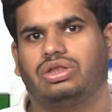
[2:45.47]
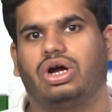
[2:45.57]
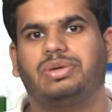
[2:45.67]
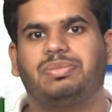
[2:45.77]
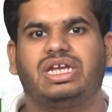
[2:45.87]

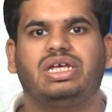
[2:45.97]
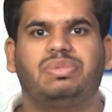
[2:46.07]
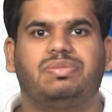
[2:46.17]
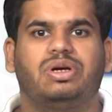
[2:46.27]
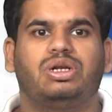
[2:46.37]
Not many
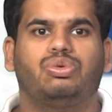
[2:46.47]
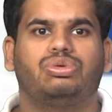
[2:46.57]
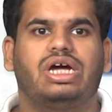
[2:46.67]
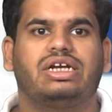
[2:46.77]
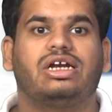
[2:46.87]
people
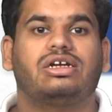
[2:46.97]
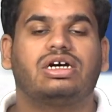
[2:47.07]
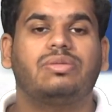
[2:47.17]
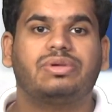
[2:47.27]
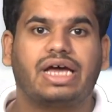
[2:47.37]
know that the
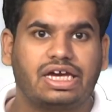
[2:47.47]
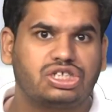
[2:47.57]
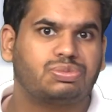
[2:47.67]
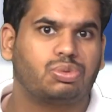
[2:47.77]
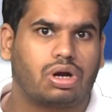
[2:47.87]
term
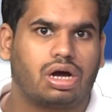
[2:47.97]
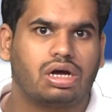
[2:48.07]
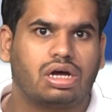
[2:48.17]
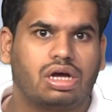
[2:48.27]
diaspora